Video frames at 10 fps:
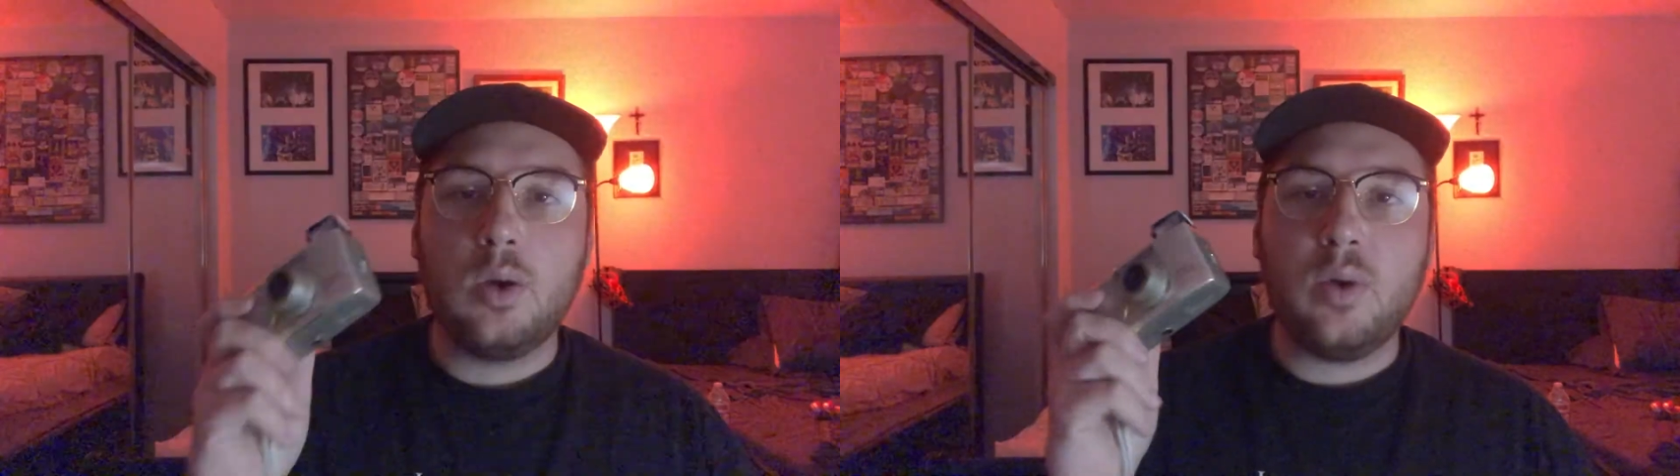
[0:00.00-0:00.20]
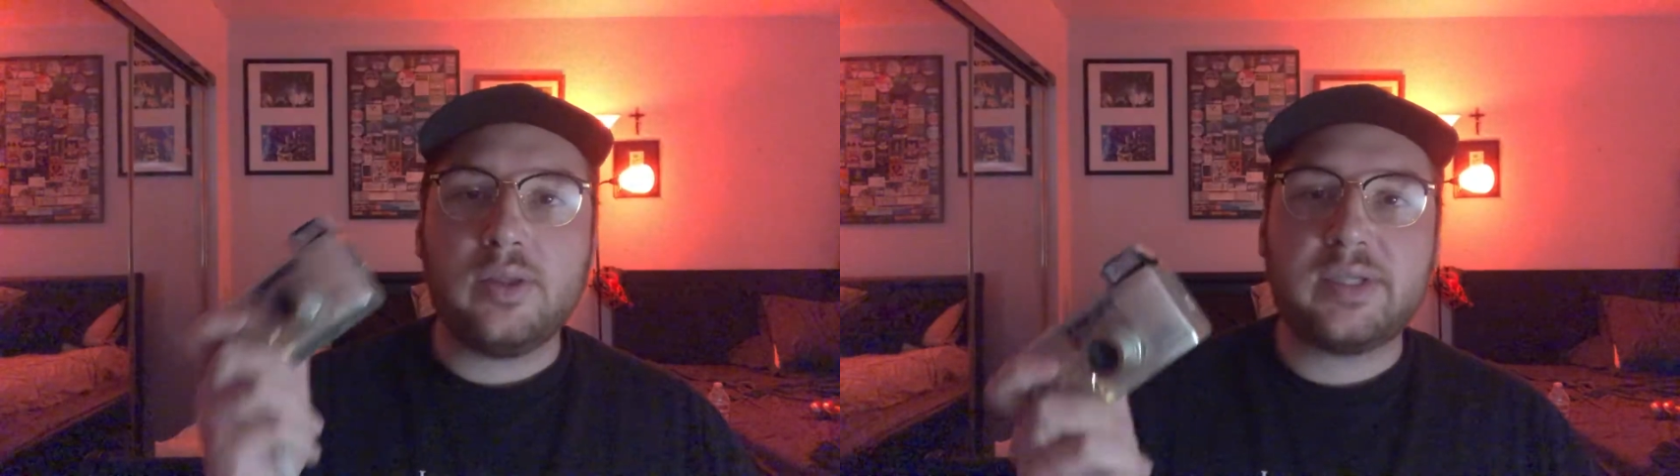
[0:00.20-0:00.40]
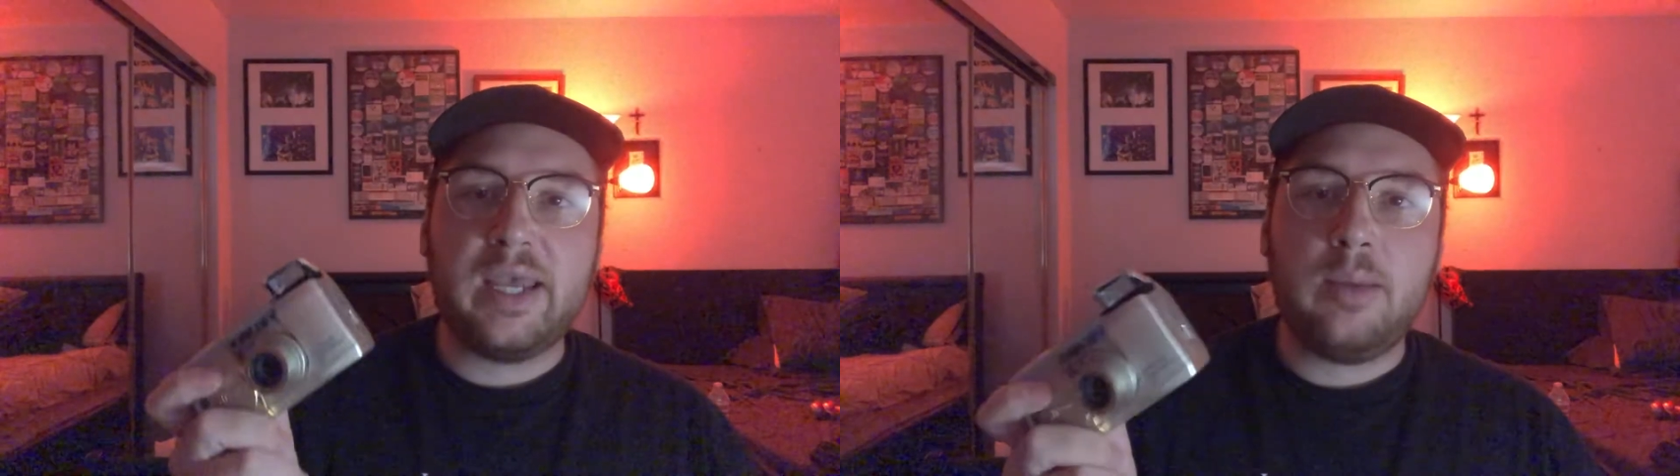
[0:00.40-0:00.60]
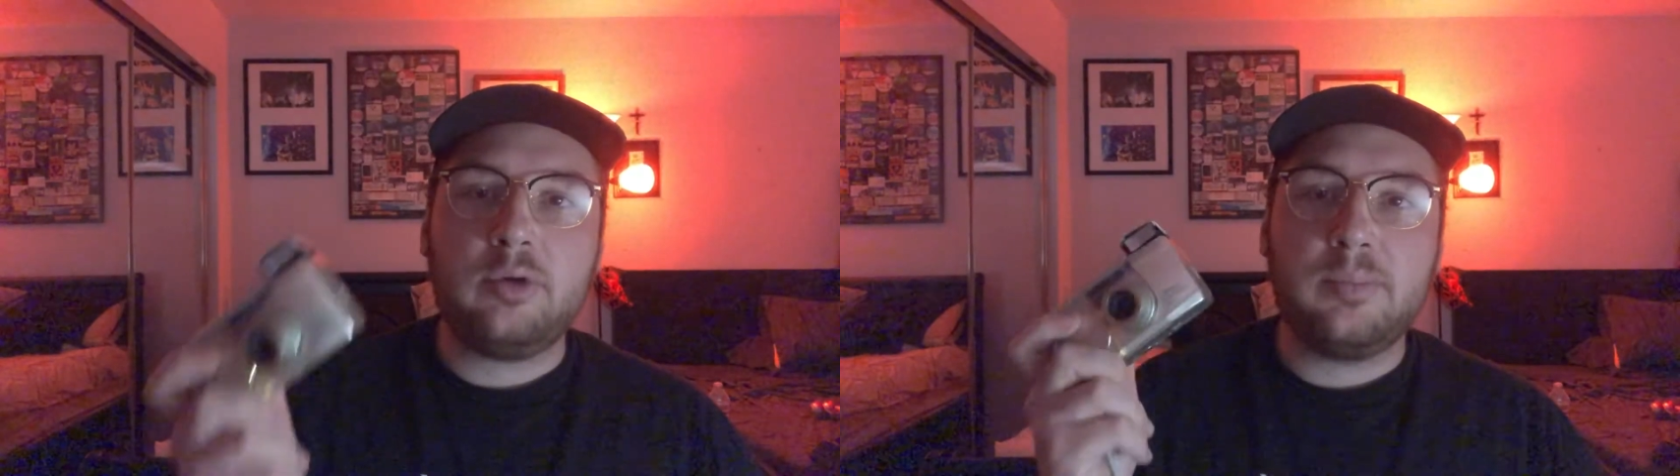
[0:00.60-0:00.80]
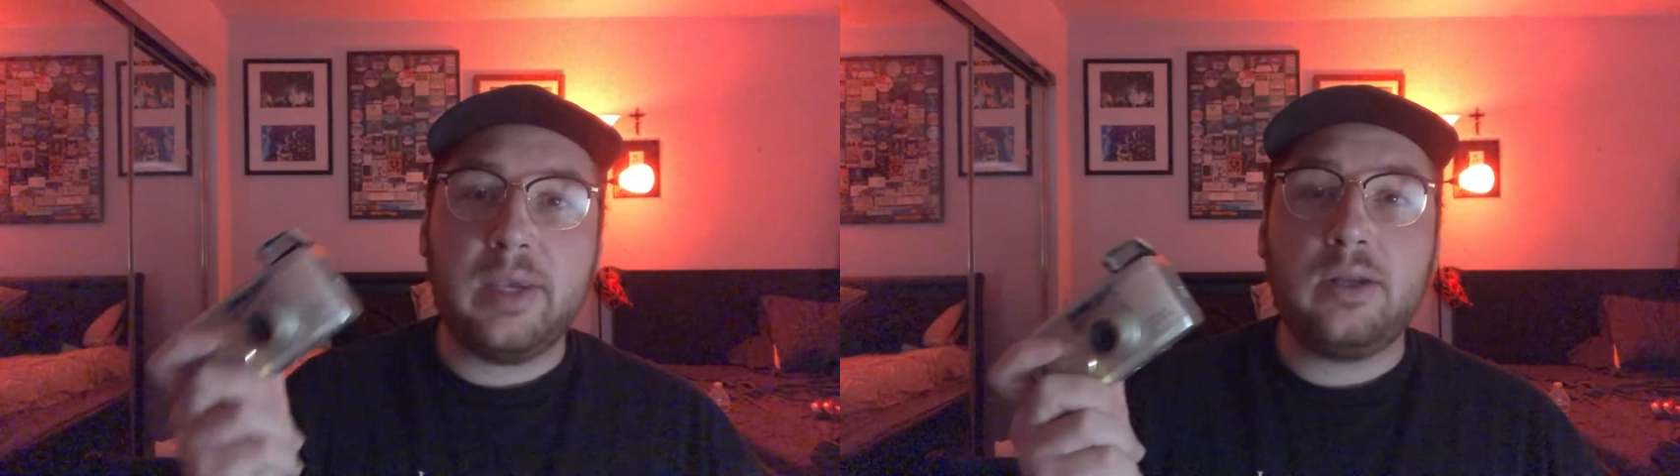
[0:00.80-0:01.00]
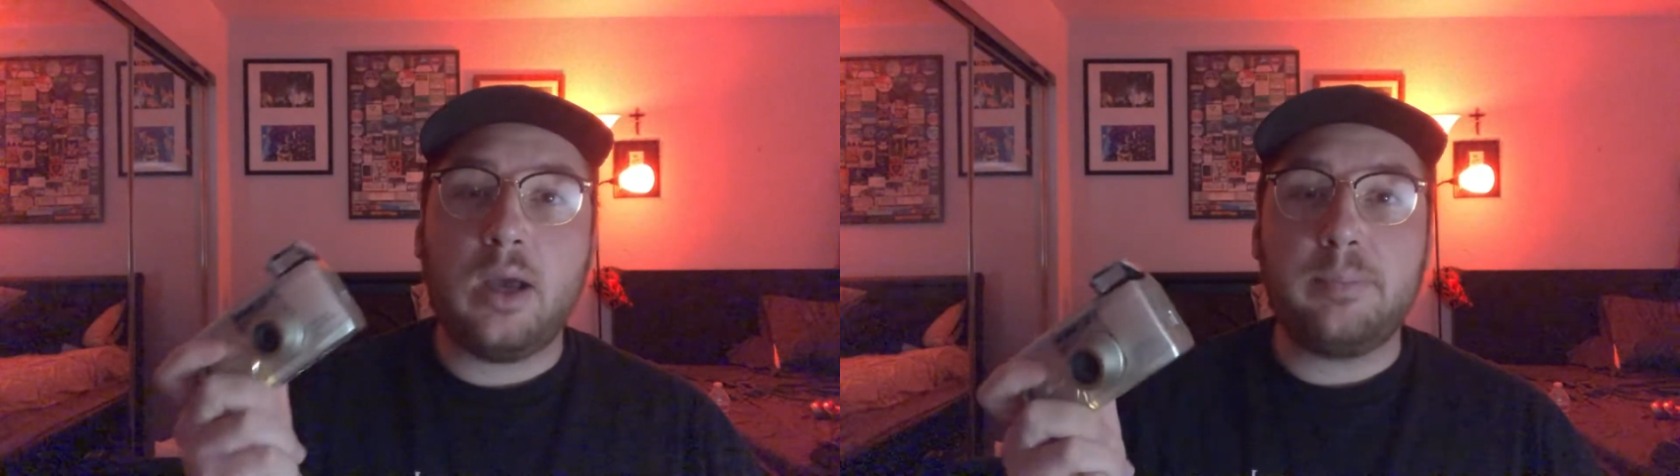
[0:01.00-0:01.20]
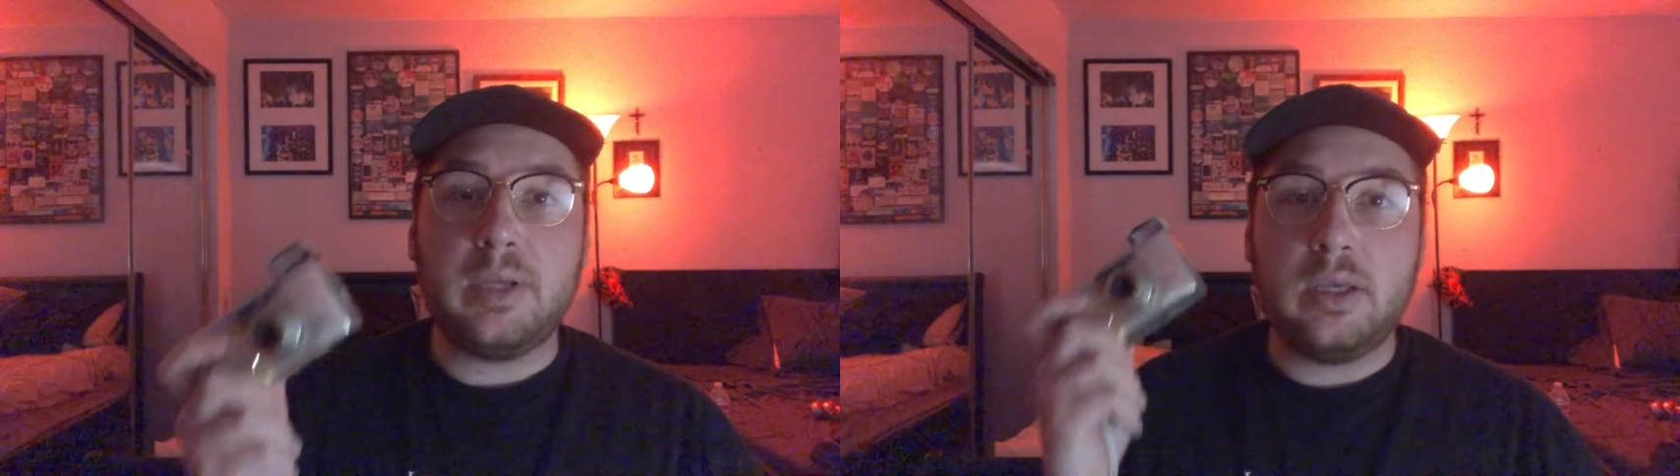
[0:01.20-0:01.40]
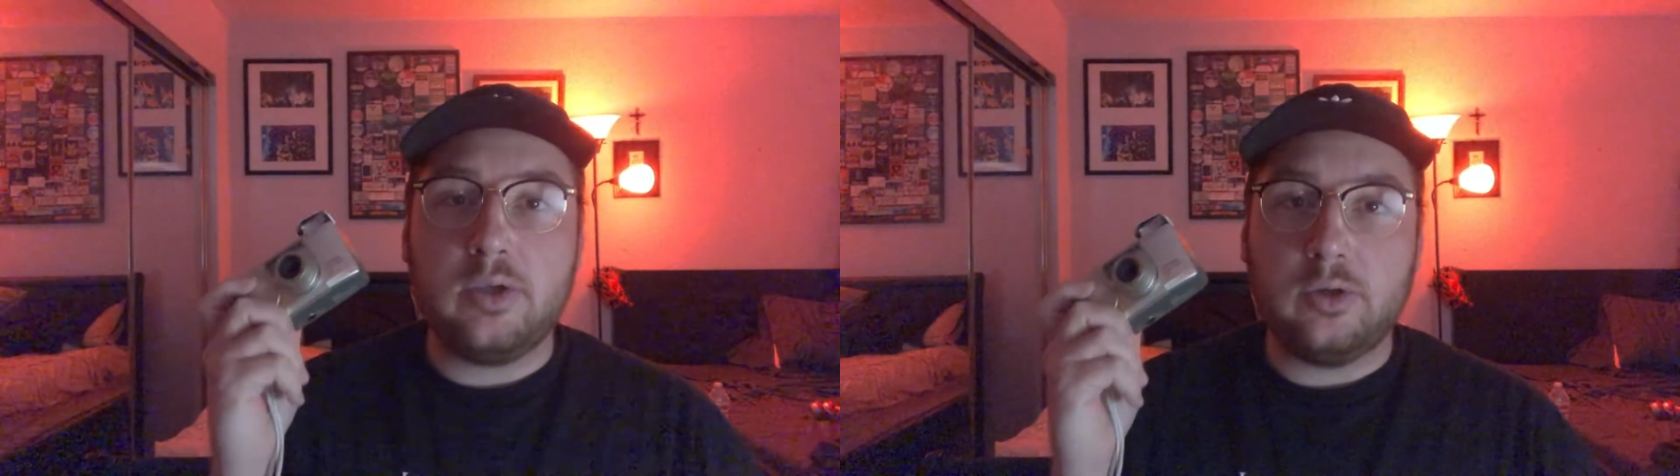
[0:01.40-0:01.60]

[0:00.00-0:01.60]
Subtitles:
While this camera may not be